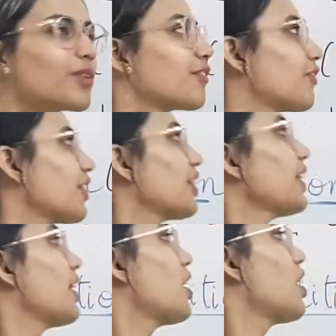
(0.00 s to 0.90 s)

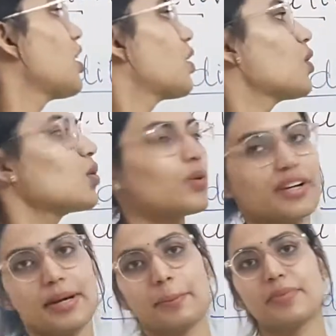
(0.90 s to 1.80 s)
for whole
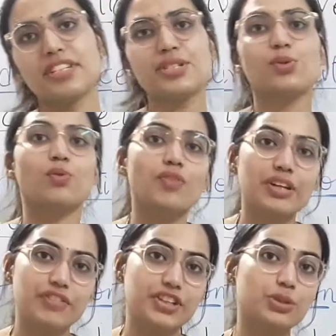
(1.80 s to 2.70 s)
numbers
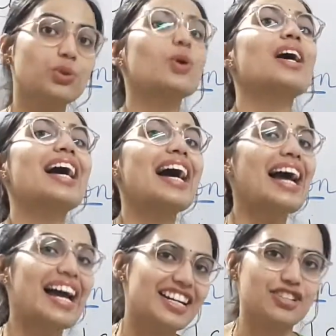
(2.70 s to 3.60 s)
when we do
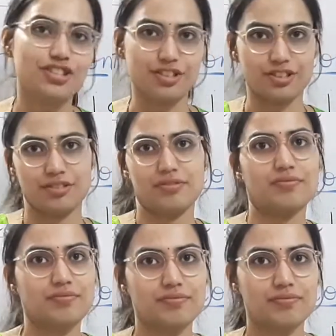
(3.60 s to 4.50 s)
addition.
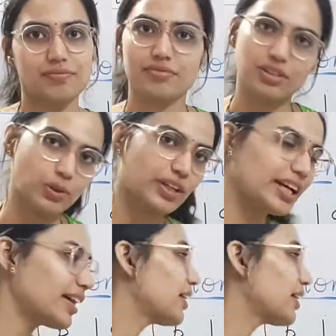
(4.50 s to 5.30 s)
Okay,